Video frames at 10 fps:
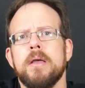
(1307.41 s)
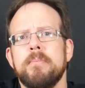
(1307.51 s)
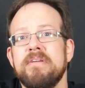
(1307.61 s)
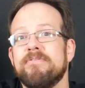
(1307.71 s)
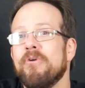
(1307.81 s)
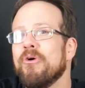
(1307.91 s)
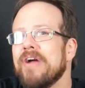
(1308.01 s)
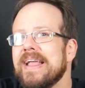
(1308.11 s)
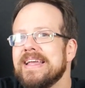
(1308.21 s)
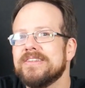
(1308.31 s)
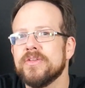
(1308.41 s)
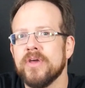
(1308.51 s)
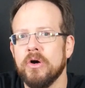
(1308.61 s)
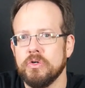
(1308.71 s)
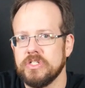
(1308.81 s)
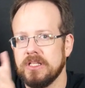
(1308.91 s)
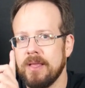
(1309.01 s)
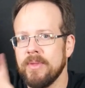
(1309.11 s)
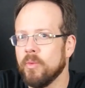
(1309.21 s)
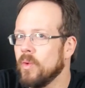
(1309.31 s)
Before I get to those, let
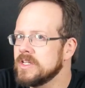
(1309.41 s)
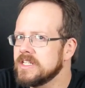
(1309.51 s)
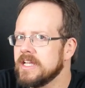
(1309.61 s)
me once